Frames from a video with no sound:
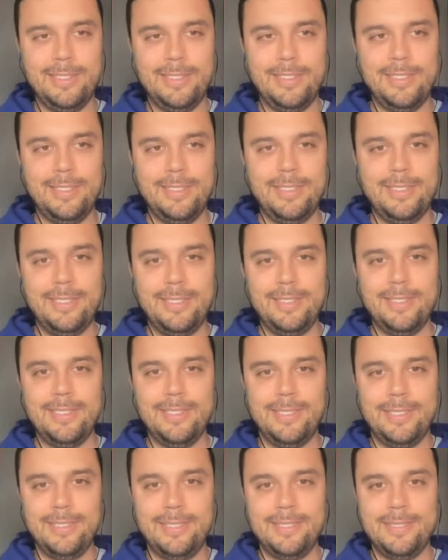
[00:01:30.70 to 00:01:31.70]

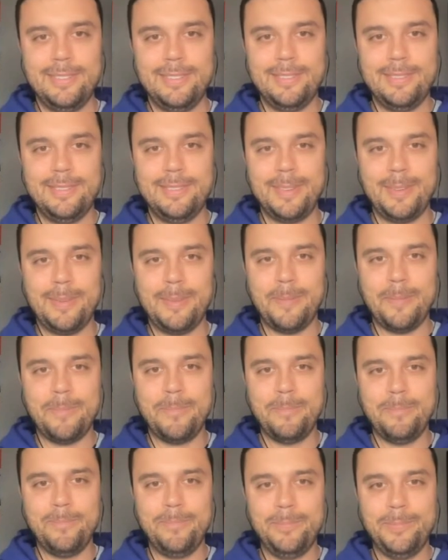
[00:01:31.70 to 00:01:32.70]

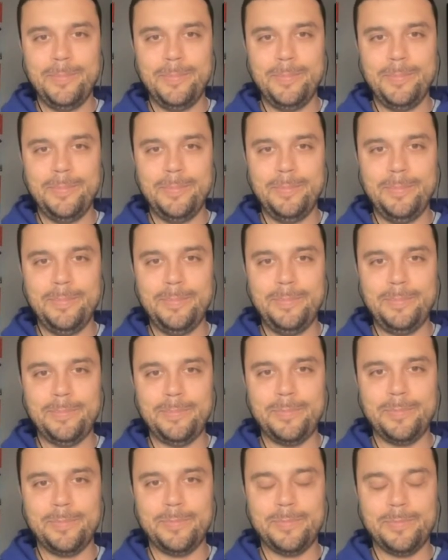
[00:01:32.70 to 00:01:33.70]

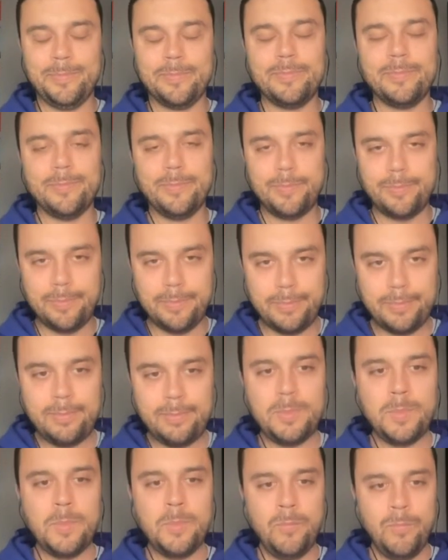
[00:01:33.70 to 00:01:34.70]

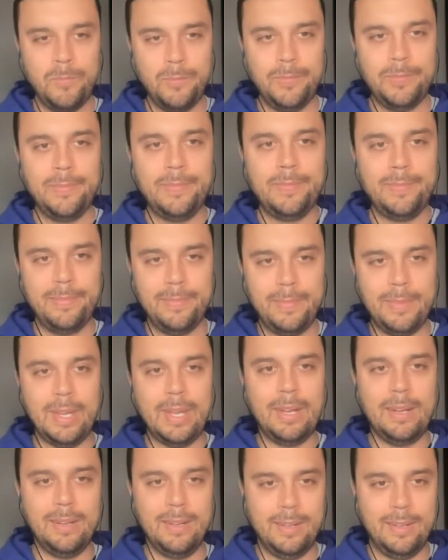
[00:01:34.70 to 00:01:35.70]

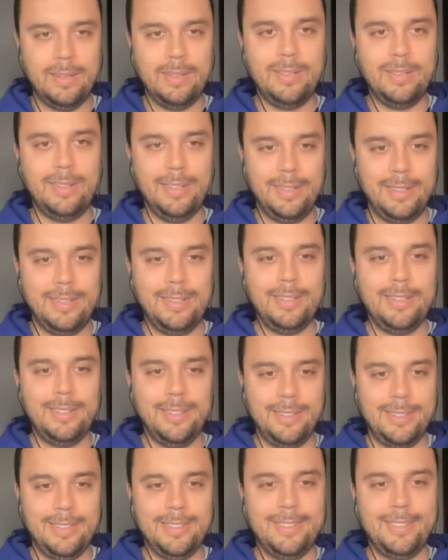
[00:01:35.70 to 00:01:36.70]

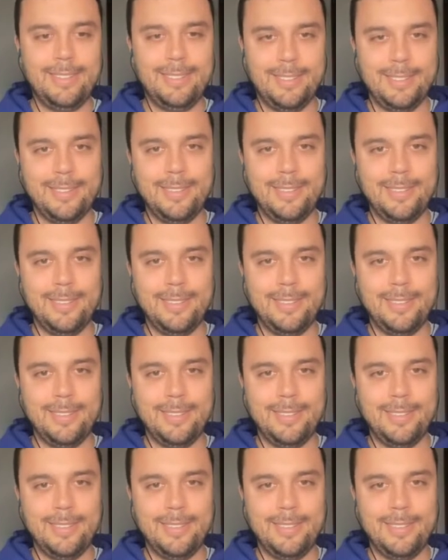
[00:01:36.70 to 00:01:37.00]
This person isn't speaking.